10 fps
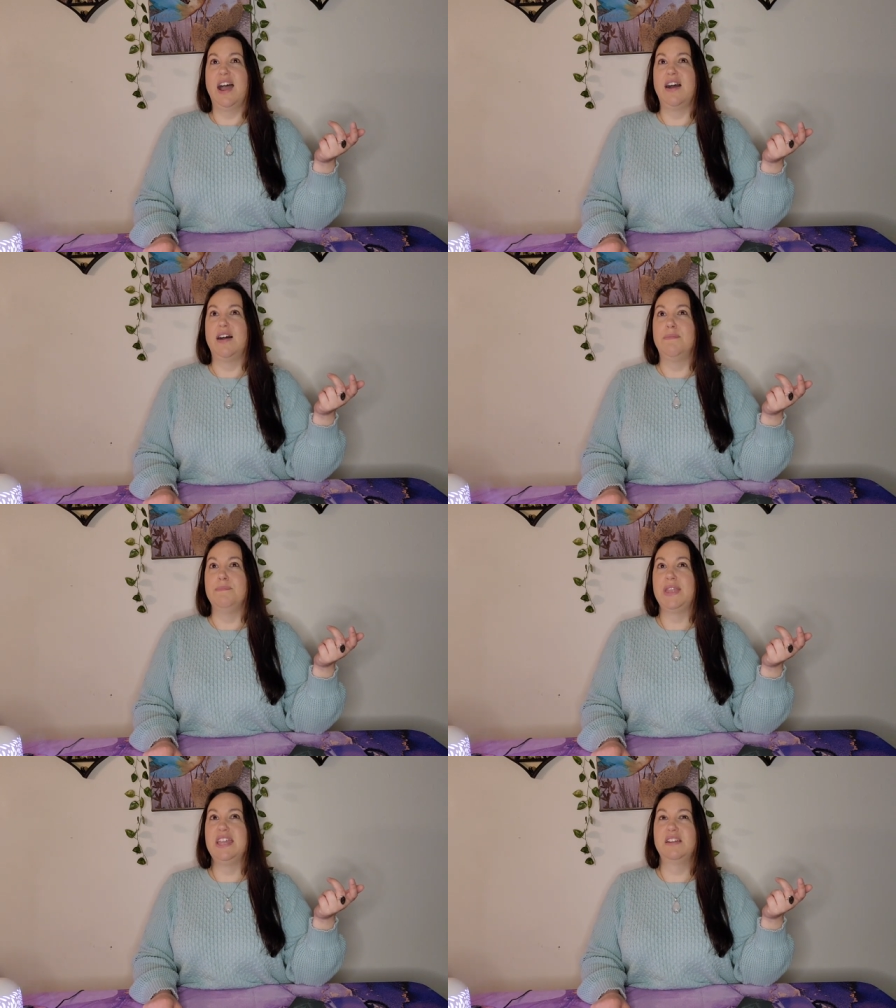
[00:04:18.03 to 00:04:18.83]

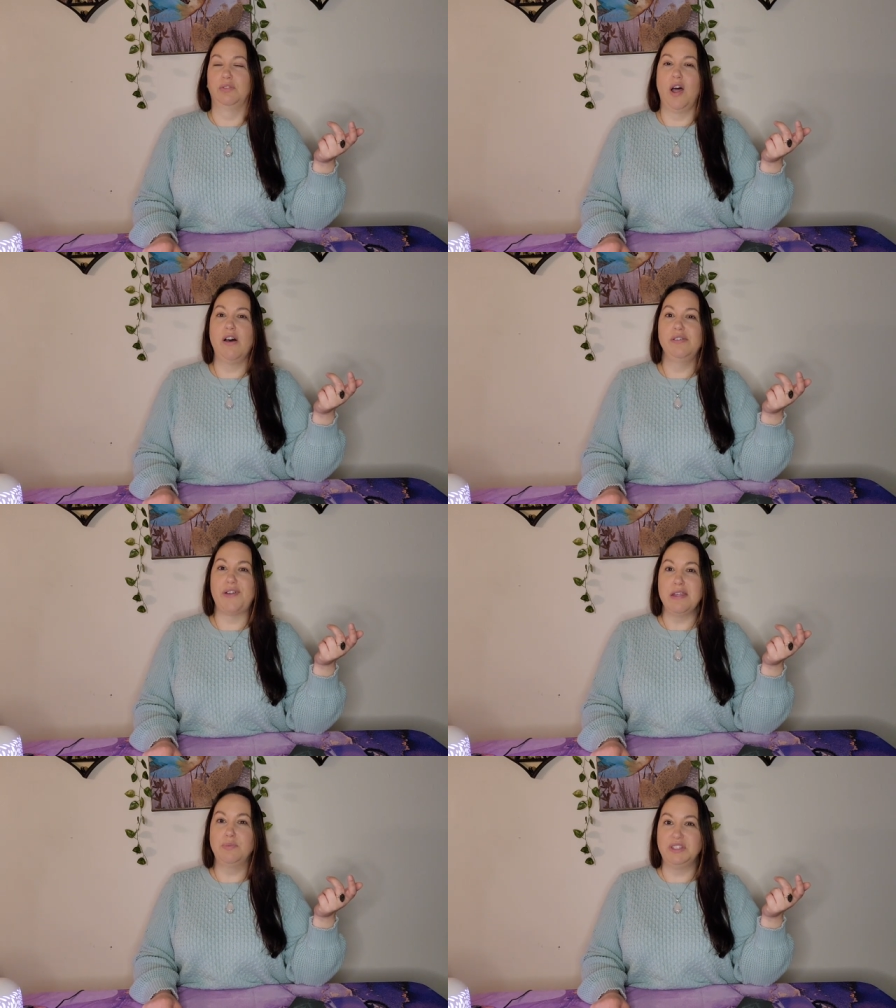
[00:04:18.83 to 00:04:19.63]
Um, in
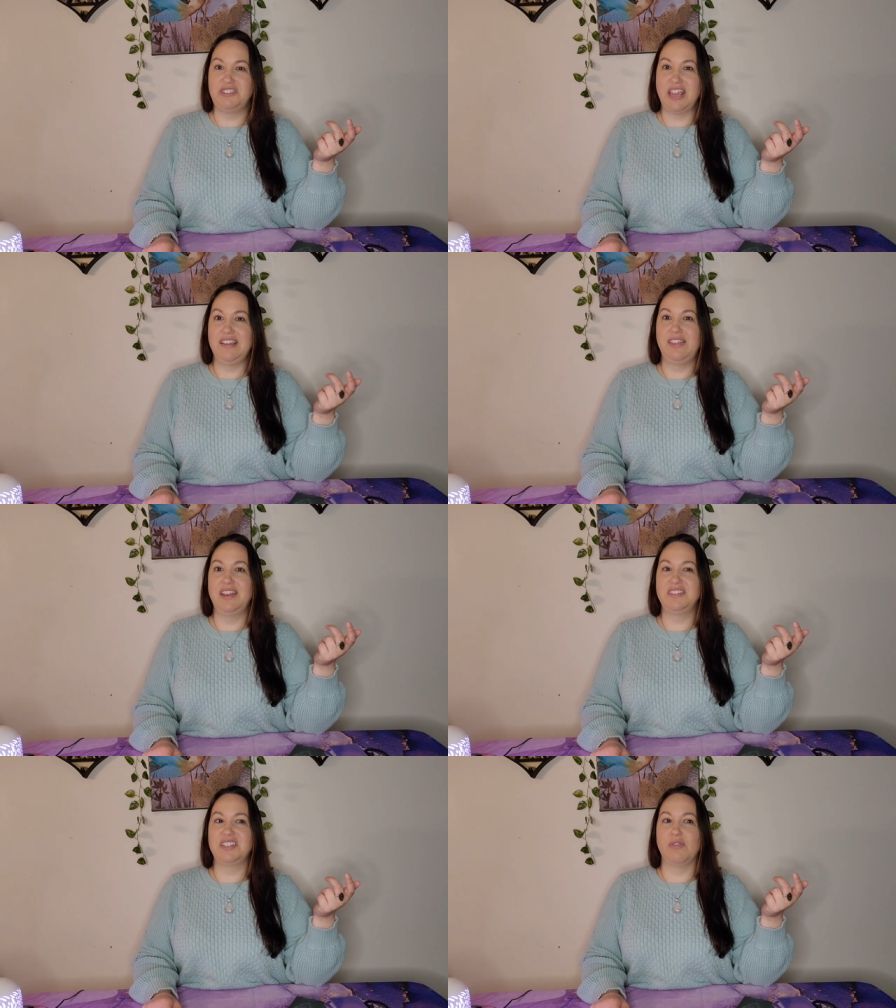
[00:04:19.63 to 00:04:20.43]
love, I would say
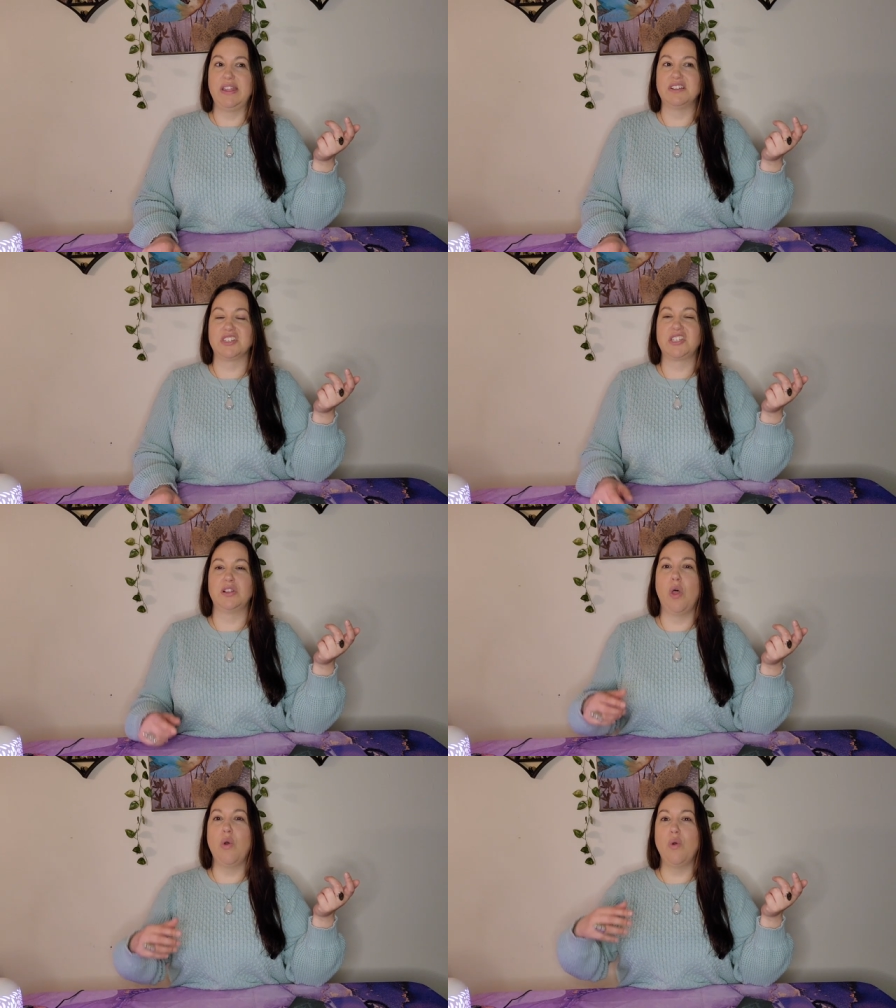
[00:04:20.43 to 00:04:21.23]
that it's like a
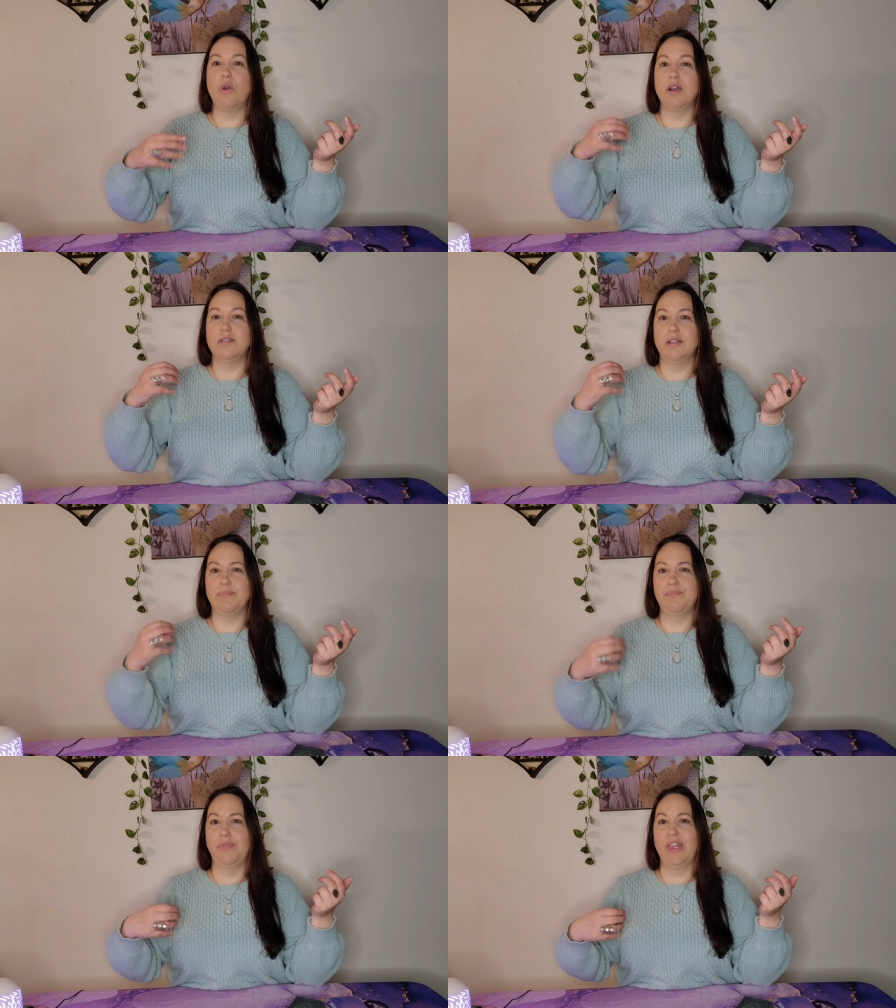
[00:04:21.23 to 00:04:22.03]
slow,
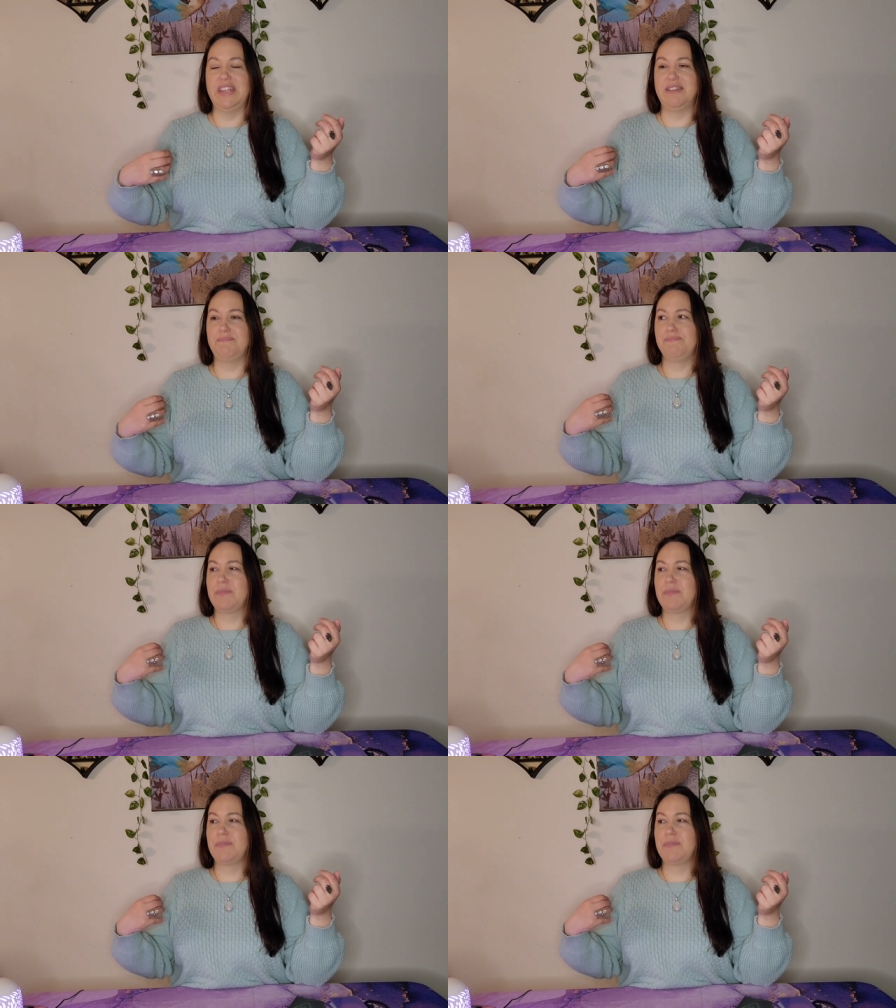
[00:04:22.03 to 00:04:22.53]
like,